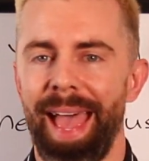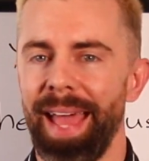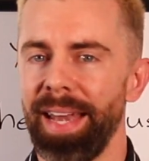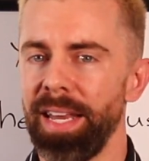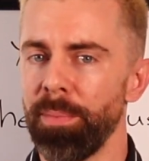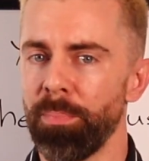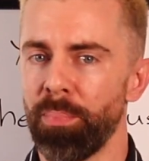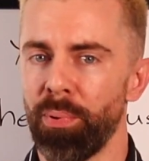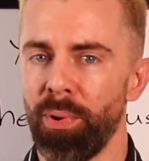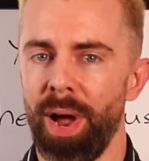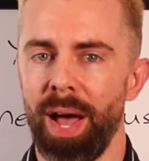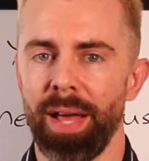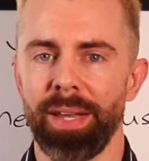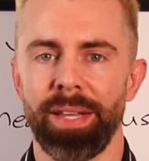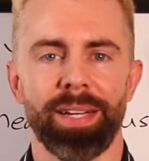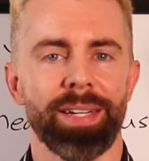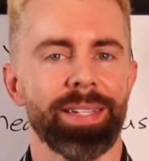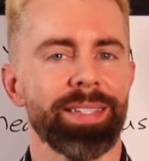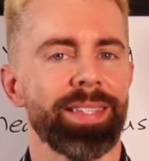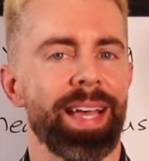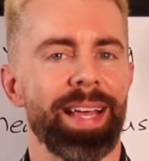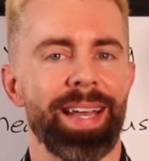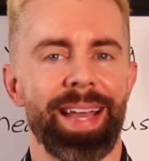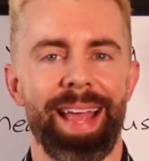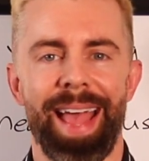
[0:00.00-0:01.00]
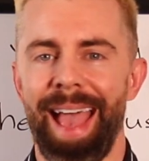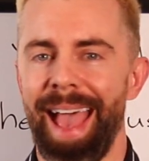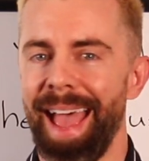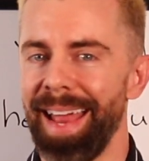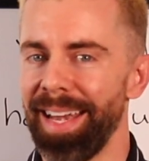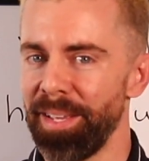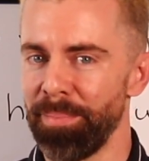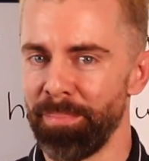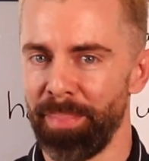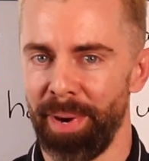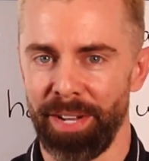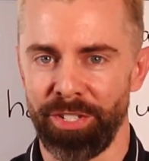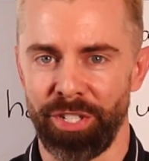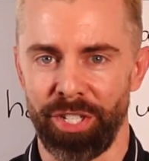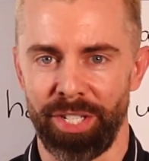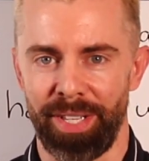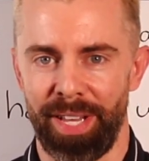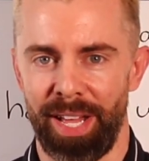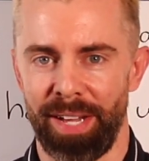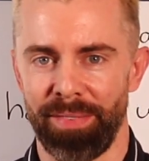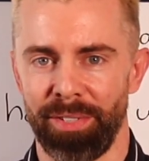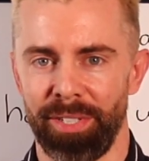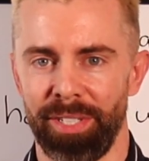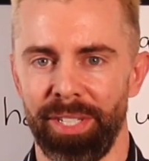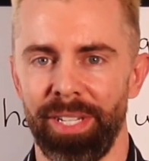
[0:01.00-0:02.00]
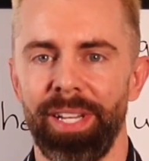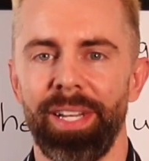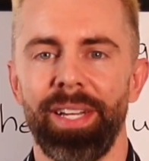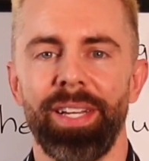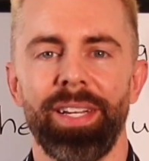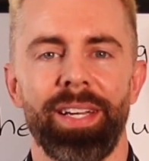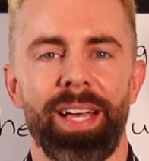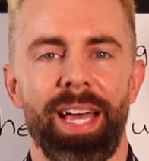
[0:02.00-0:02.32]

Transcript: any product, at any budget level,